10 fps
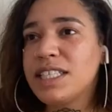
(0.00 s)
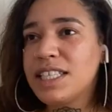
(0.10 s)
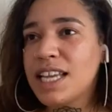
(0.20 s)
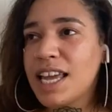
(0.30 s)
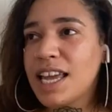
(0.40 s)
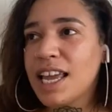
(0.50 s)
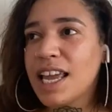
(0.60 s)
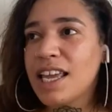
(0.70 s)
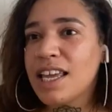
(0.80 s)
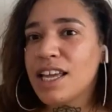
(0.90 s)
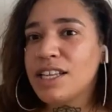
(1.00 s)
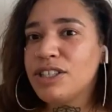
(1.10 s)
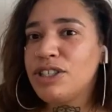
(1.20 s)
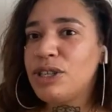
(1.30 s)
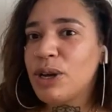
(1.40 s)
say
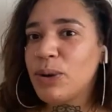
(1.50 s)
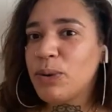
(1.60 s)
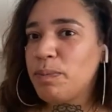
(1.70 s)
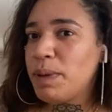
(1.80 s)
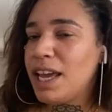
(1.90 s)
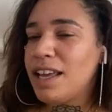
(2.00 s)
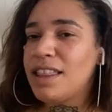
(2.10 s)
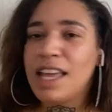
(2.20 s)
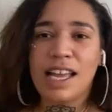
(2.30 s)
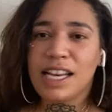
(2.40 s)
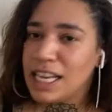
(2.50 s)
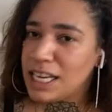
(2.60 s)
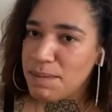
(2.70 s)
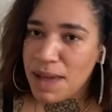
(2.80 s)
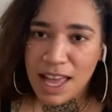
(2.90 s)
don't pay that any
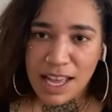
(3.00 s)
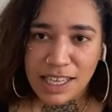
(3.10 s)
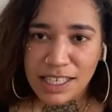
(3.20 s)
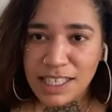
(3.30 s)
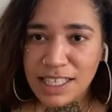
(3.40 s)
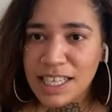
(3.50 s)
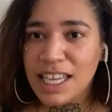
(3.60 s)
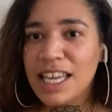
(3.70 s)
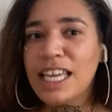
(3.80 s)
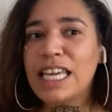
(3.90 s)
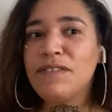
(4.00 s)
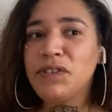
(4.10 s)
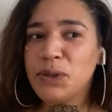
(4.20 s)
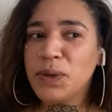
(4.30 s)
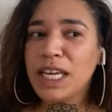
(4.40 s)
mind. If
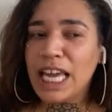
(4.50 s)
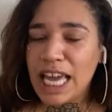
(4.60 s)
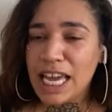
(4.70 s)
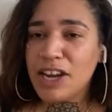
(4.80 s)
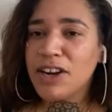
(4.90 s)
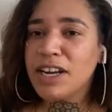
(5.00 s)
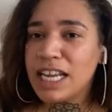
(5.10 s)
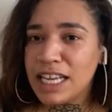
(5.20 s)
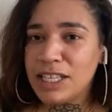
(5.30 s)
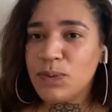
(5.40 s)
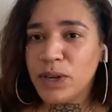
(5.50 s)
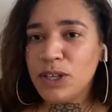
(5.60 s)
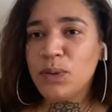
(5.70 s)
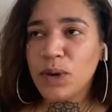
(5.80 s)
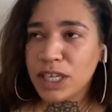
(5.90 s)
doing hair is what
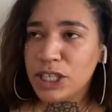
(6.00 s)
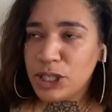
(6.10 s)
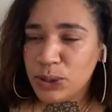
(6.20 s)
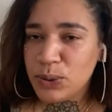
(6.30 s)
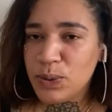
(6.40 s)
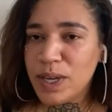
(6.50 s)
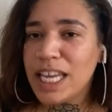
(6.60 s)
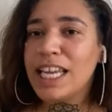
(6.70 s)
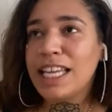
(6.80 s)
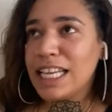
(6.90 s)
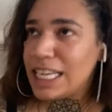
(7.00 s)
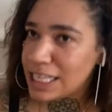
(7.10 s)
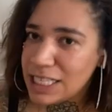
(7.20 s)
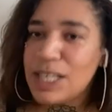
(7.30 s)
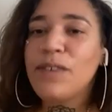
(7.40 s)
you want to do, it
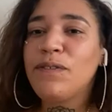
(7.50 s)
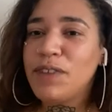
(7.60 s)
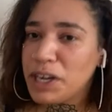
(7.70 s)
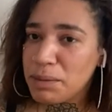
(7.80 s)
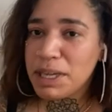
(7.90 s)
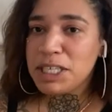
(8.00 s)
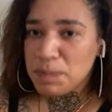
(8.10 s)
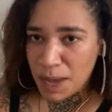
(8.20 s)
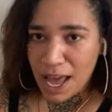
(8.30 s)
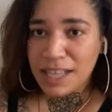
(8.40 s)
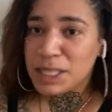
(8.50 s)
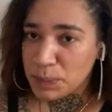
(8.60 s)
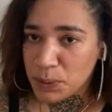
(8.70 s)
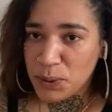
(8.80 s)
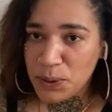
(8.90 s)
is very much
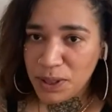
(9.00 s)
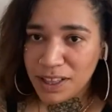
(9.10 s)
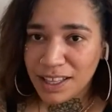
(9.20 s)
possible.